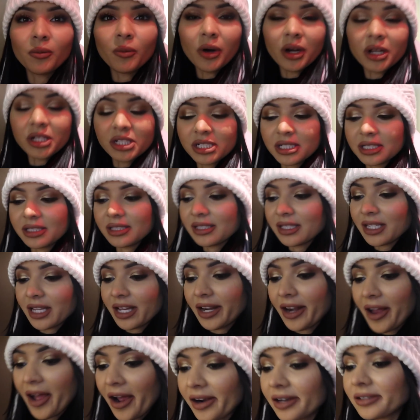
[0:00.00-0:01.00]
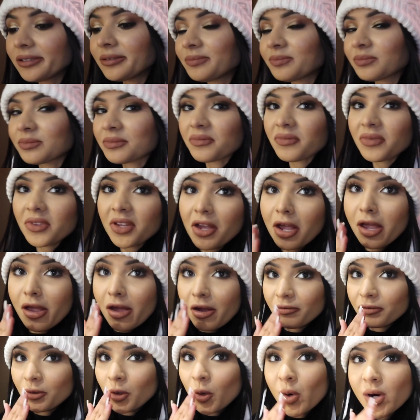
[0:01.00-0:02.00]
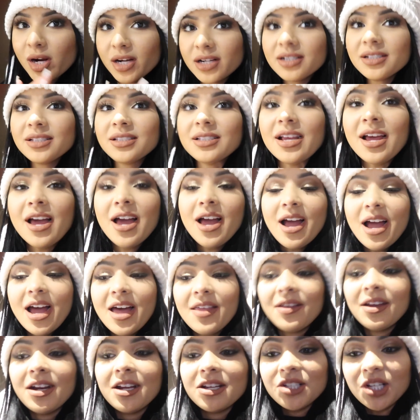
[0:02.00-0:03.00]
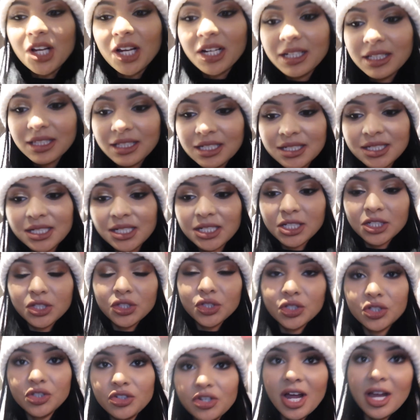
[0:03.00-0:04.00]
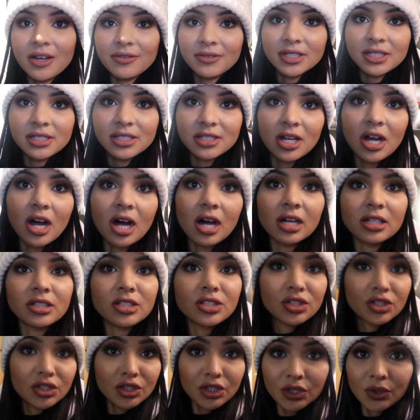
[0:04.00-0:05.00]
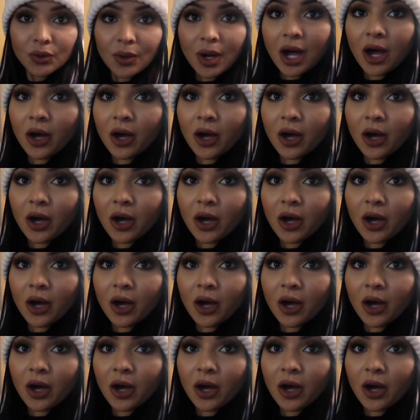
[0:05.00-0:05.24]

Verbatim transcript: and watching CNN of course. And then I started listening to Travis Scott's new